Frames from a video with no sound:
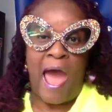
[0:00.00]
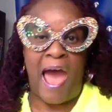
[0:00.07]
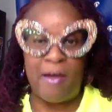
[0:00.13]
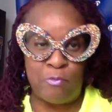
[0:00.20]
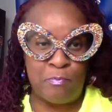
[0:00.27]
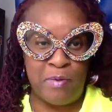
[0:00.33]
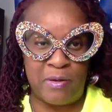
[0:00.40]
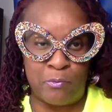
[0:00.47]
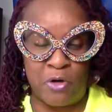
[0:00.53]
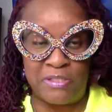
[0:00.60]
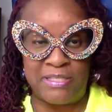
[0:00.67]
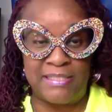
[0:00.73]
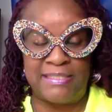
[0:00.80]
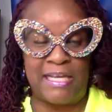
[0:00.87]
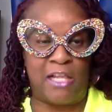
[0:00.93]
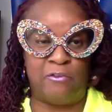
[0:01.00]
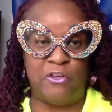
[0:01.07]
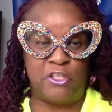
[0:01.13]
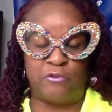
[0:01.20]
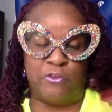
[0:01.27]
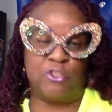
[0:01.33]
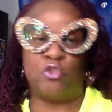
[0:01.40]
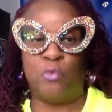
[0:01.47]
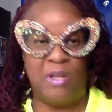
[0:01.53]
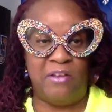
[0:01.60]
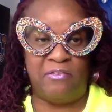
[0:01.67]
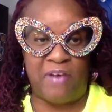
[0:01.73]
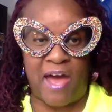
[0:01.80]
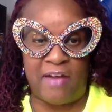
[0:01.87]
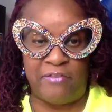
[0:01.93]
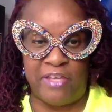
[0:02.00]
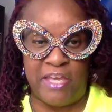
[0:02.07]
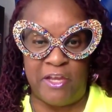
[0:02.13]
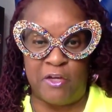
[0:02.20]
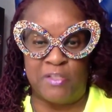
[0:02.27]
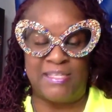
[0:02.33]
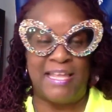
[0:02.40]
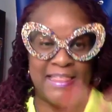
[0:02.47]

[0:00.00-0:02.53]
I worked in television for 25 years,